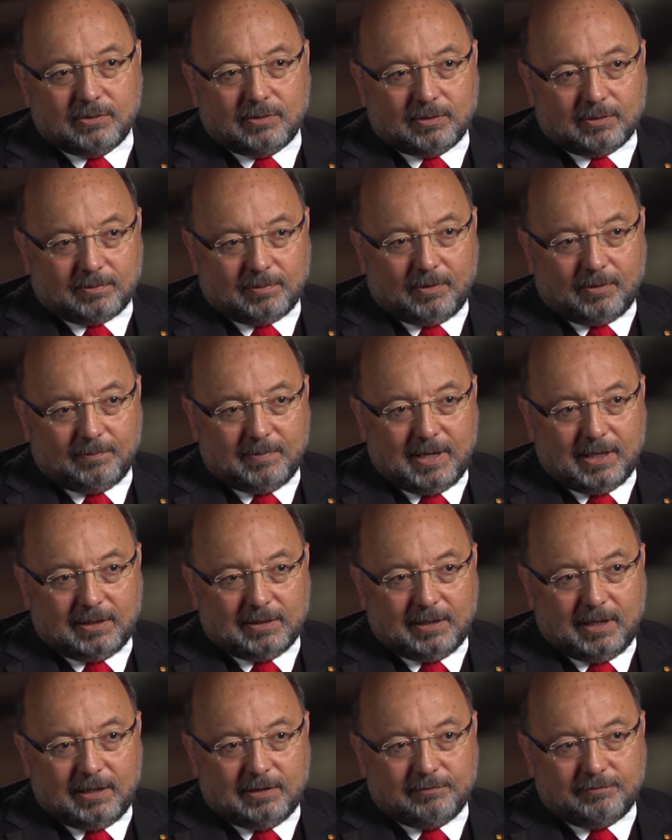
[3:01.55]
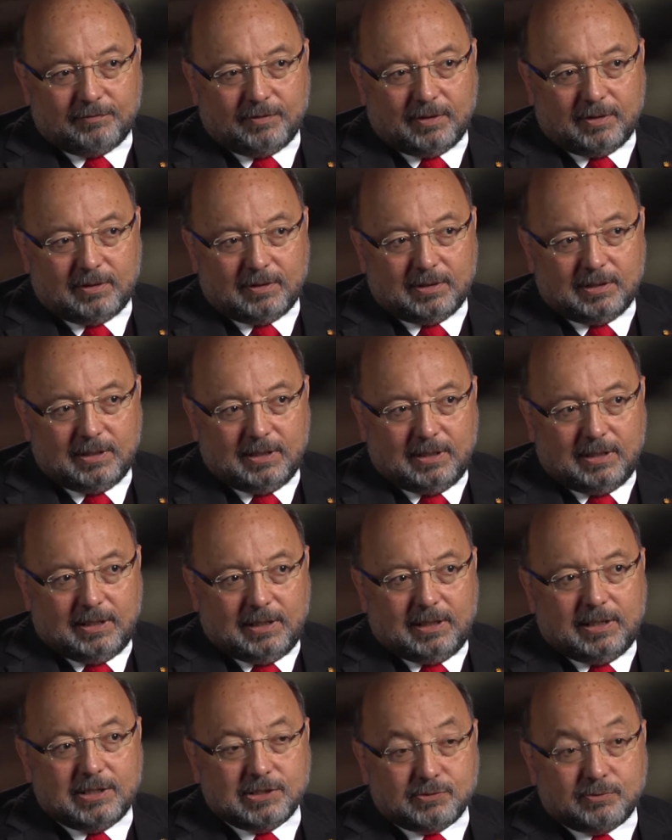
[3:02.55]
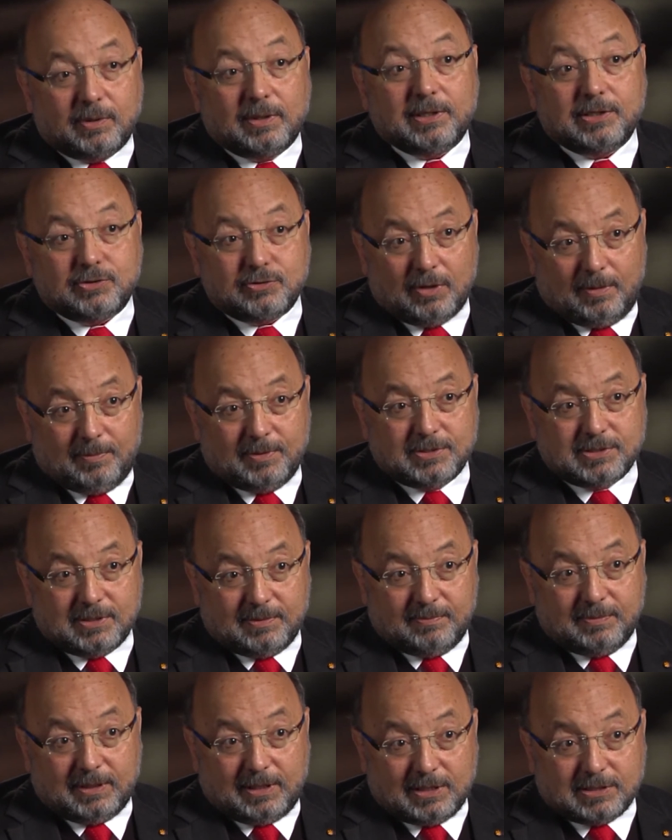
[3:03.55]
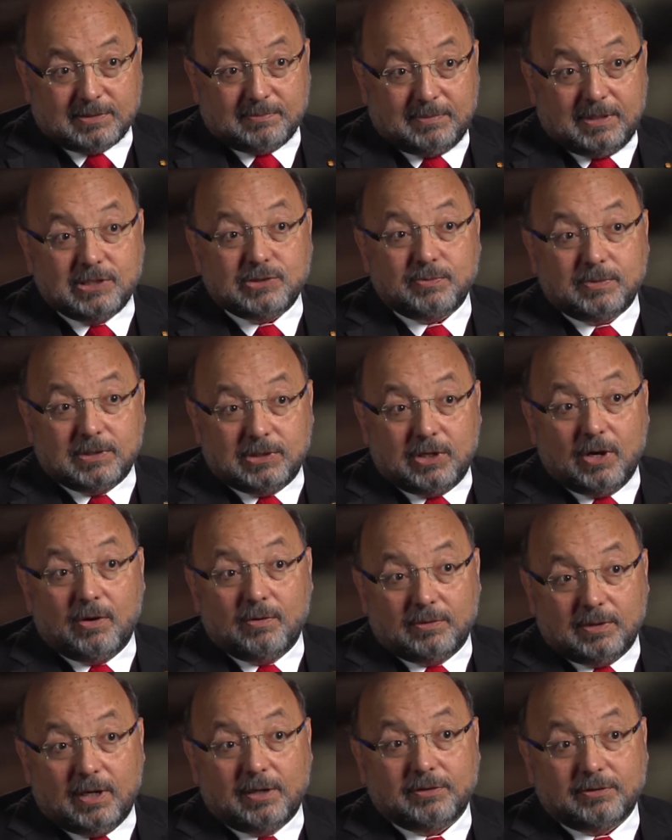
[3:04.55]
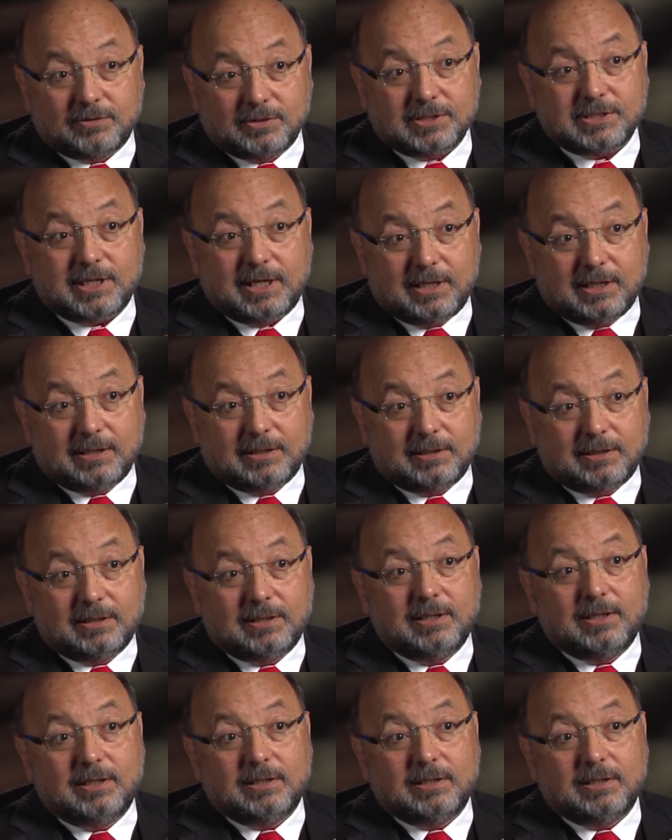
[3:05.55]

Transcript: or make landfall is really troublesome, because it means we don't understand